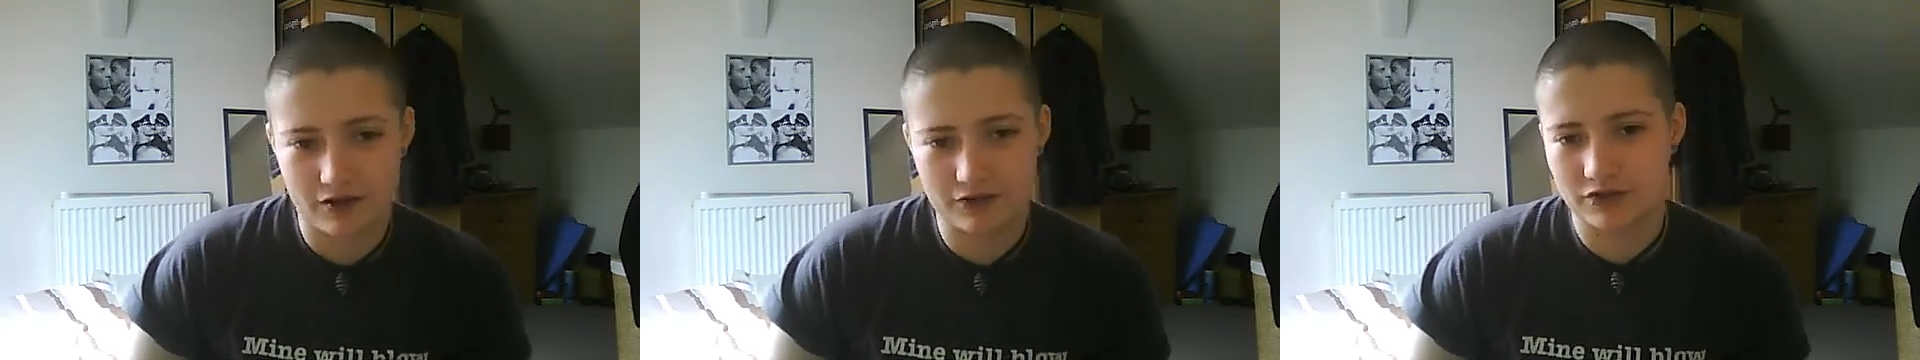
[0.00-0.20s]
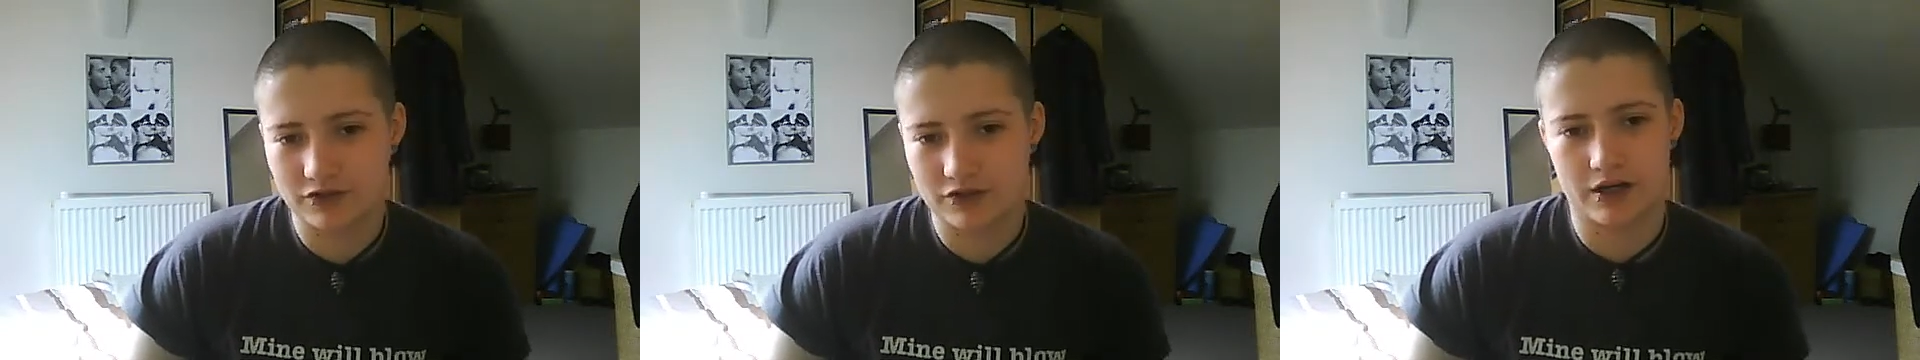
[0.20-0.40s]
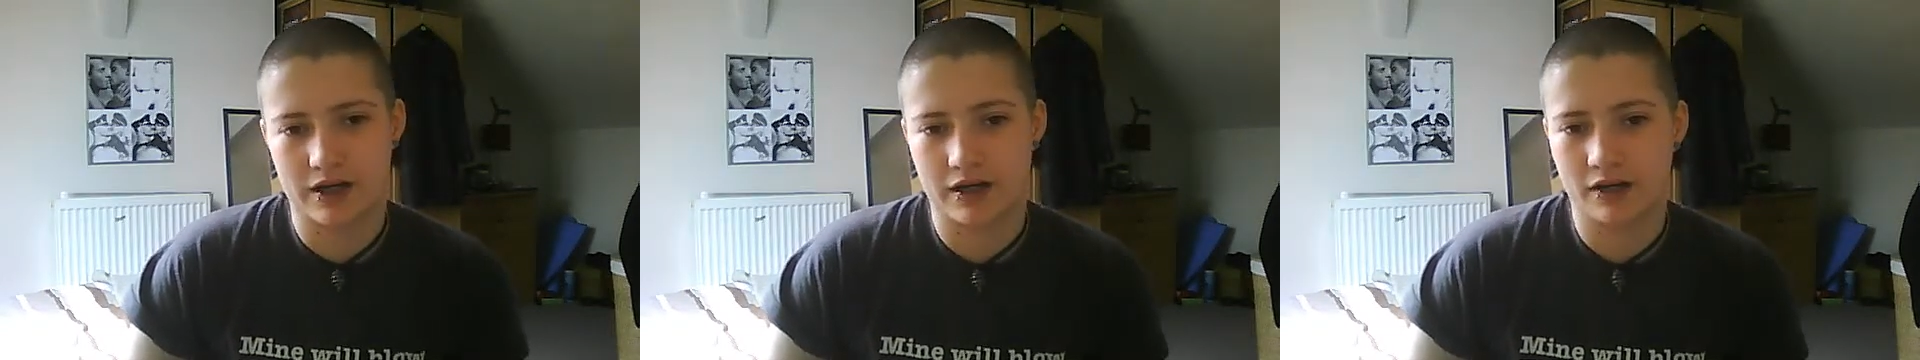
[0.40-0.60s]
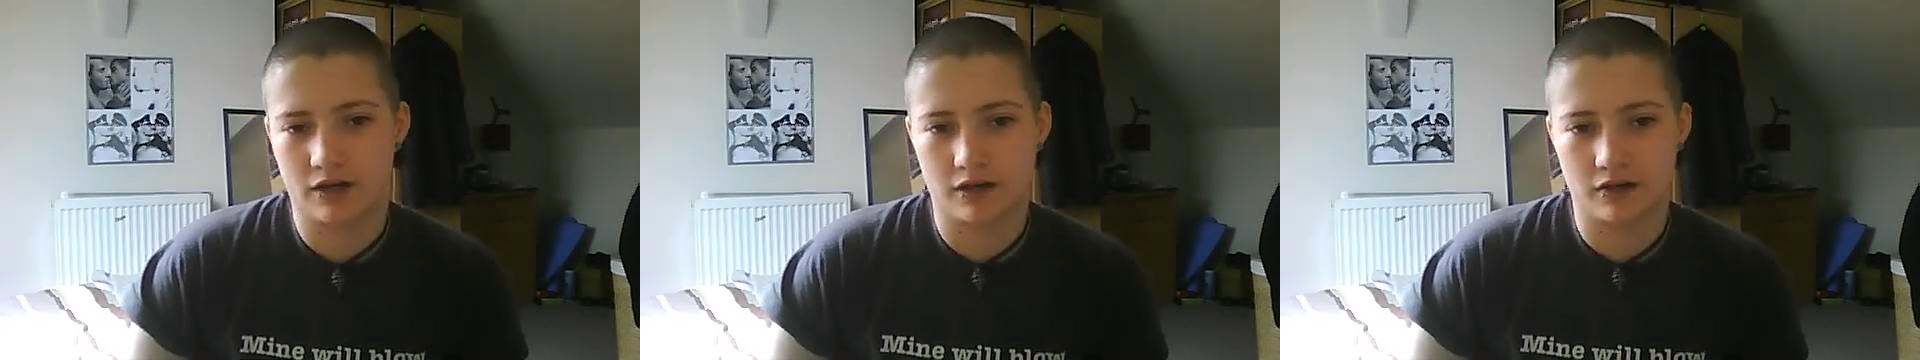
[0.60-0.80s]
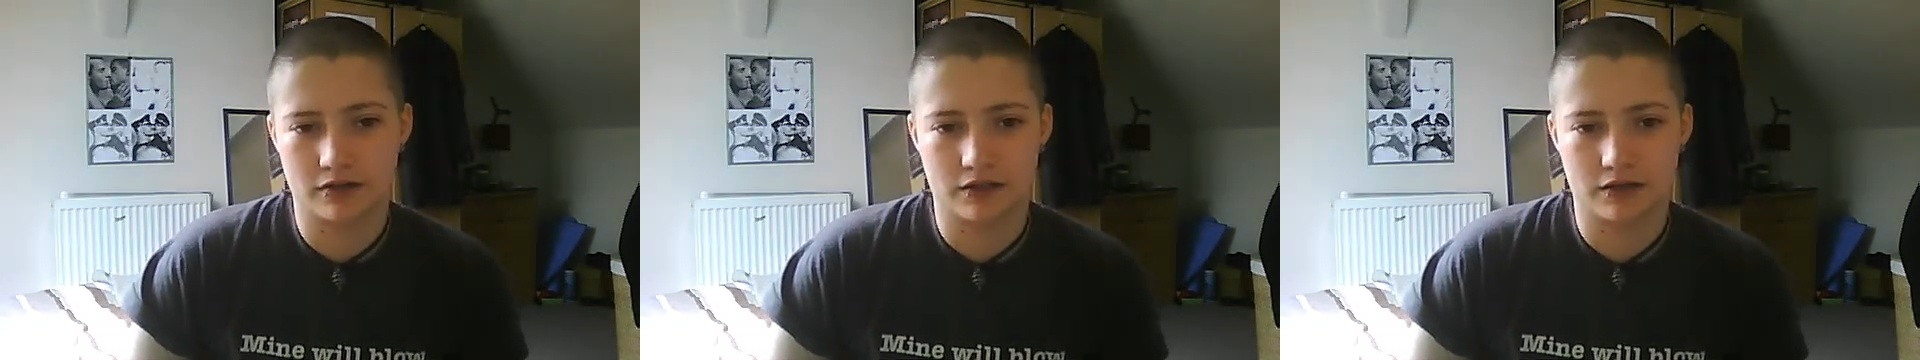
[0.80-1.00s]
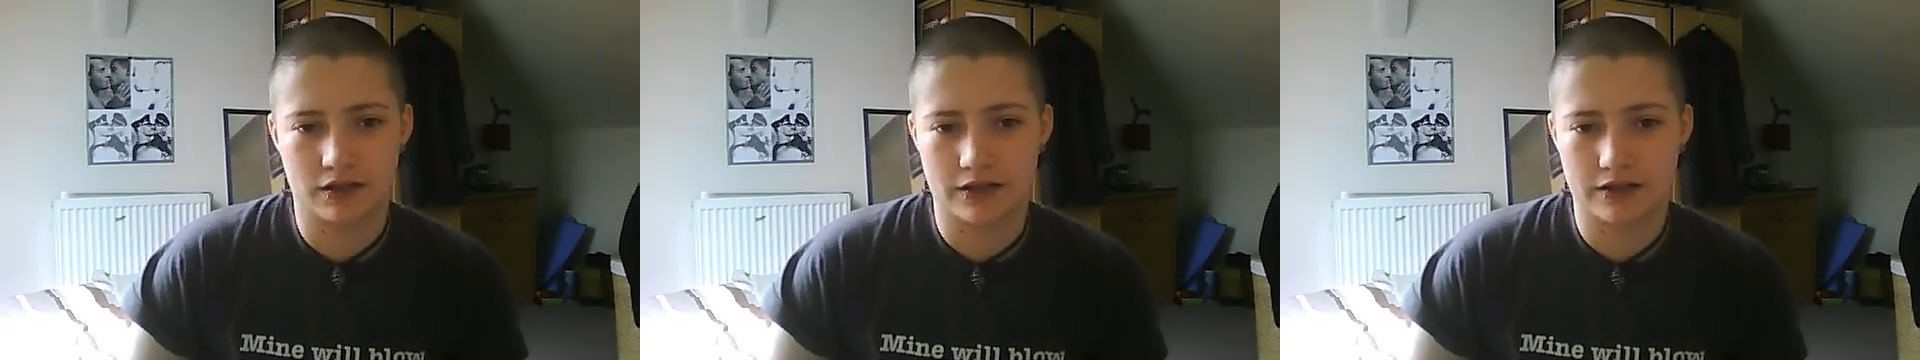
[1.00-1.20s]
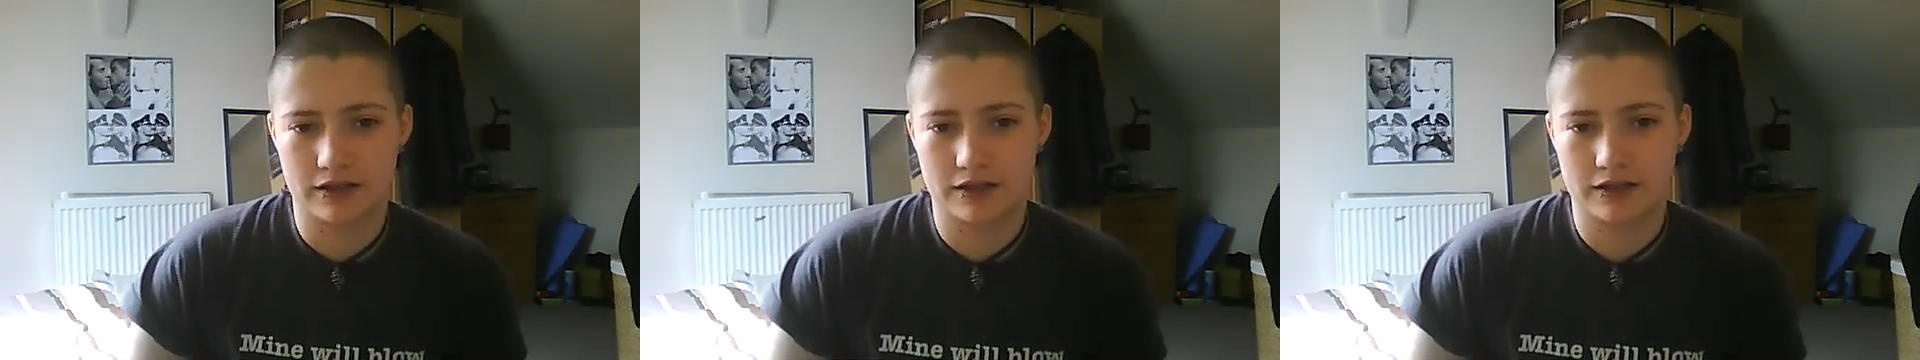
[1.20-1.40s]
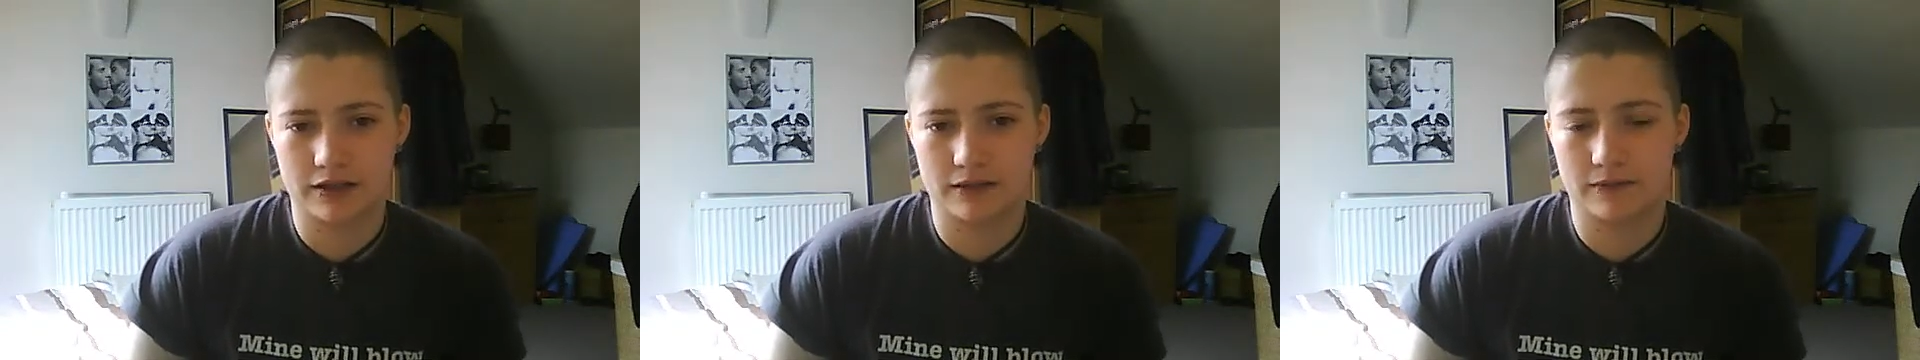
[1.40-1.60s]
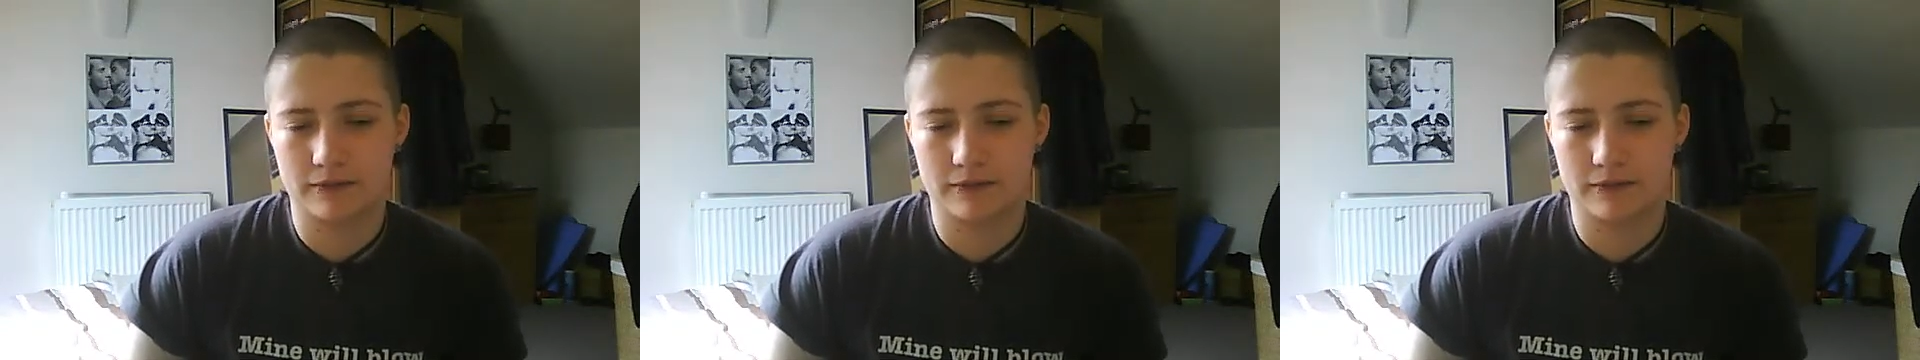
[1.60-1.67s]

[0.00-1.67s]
concentrating on like